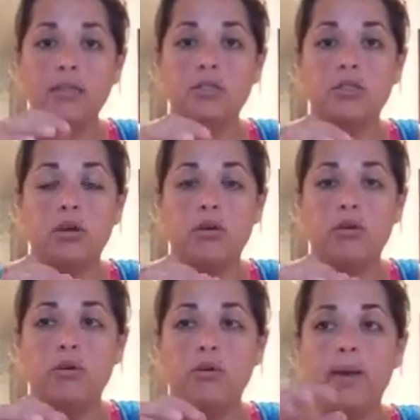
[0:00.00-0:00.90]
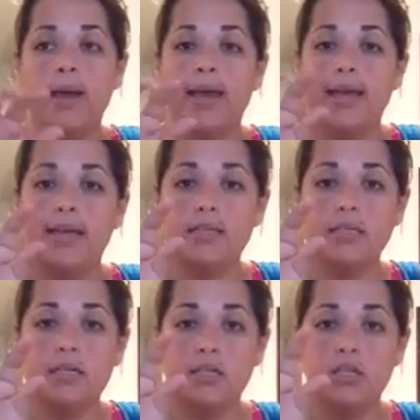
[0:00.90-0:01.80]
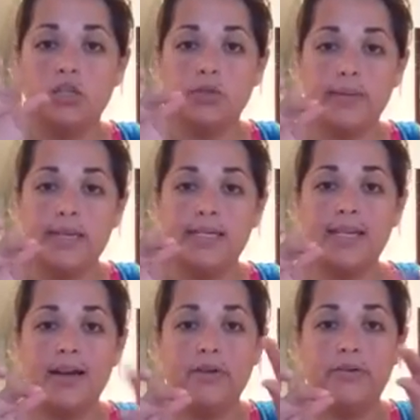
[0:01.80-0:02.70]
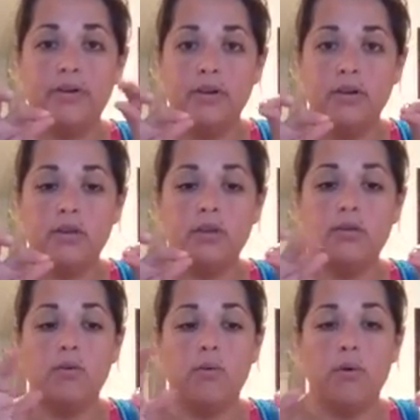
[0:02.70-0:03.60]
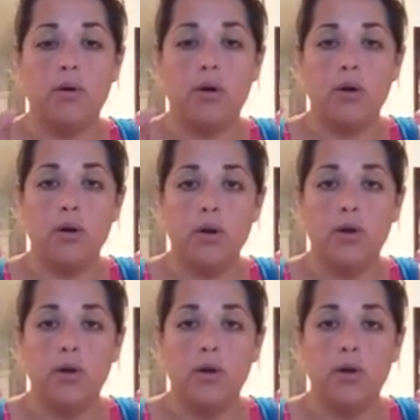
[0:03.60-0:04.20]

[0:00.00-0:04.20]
so it is going to shrink down your